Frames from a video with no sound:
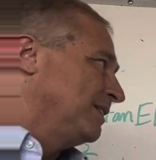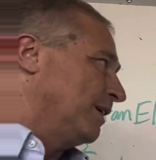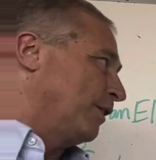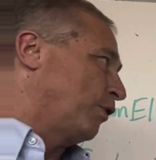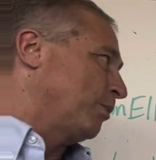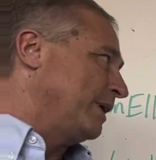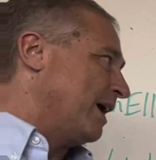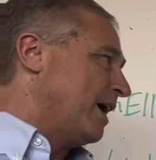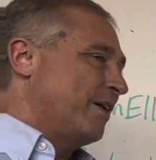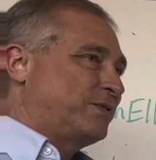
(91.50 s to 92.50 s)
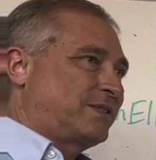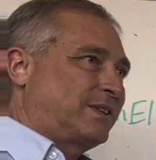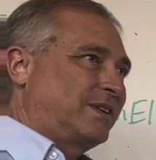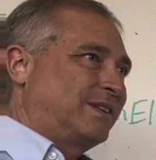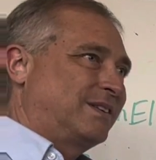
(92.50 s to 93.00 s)
They're the three F's.
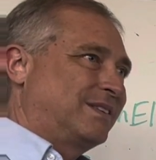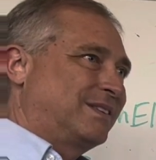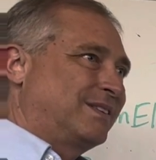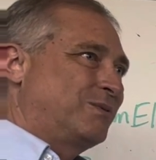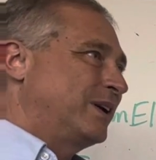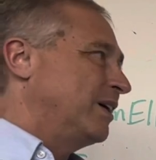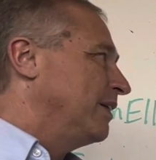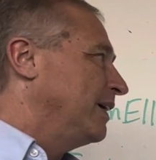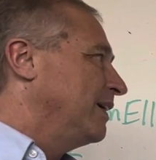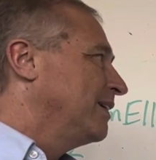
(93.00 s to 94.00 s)
What are they?